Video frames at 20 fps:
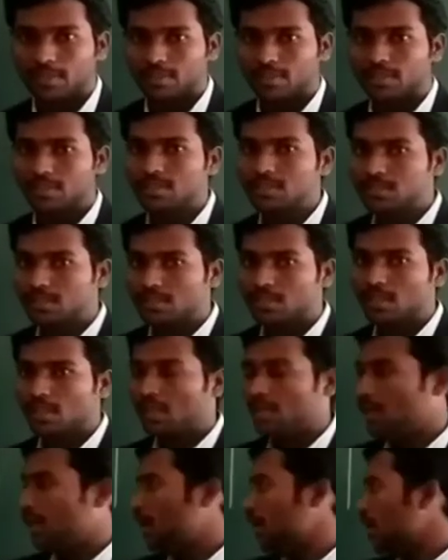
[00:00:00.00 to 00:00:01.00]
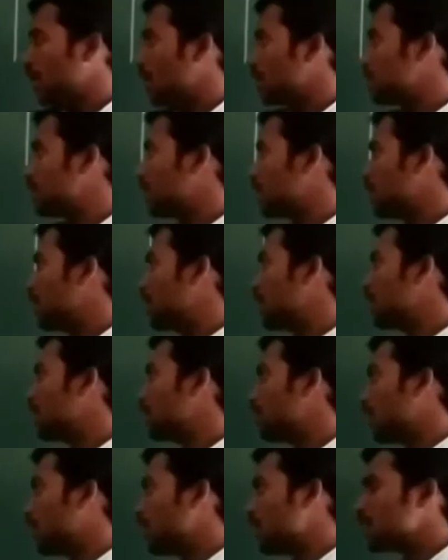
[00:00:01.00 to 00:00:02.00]
Its uncertainty
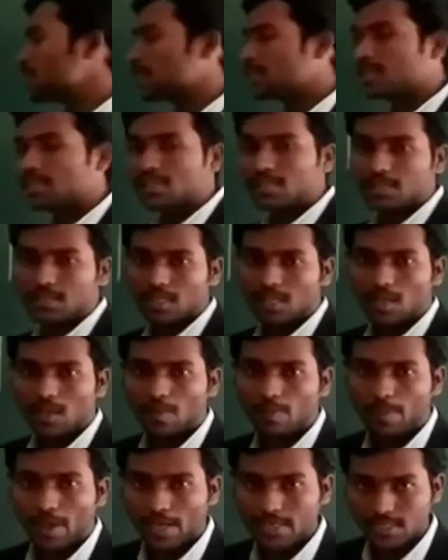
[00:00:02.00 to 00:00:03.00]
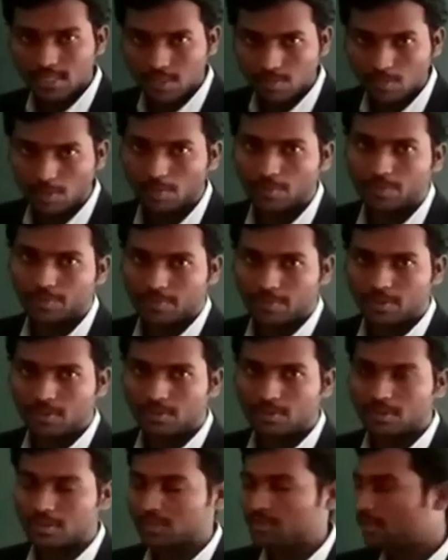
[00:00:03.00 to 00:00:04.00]
velocity is maximum.
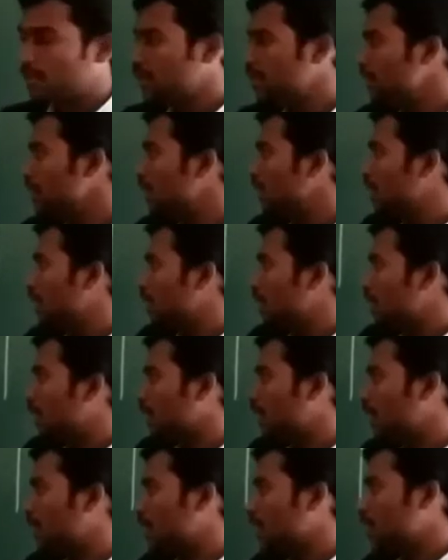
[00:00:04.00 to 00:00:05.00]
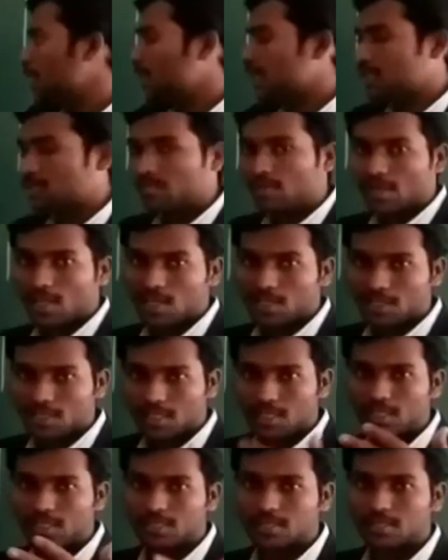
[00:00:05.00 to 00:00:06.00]
That's why delta x value
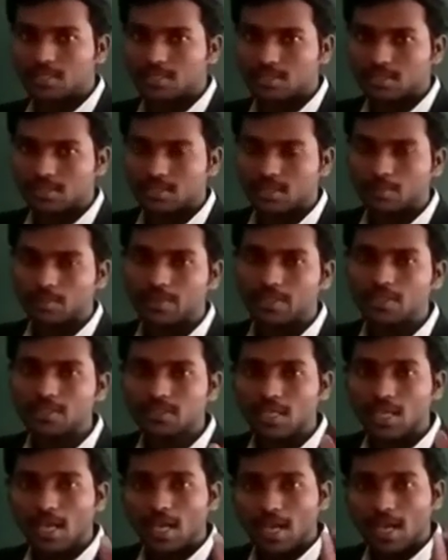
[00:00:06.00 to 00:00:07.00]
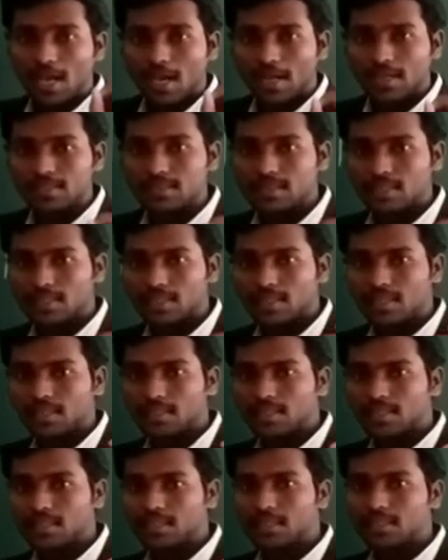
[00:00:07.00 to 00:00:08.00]
increases. That means
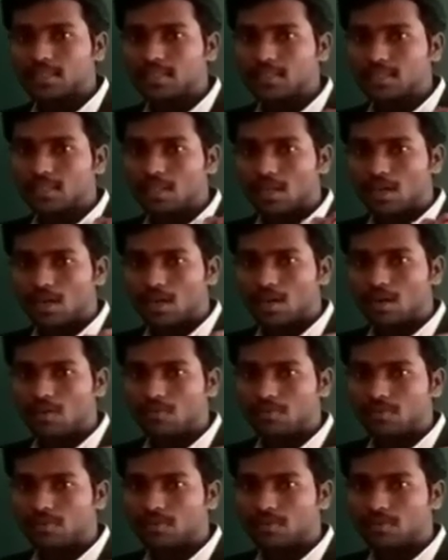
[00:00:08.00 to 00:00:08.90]
uncertainty of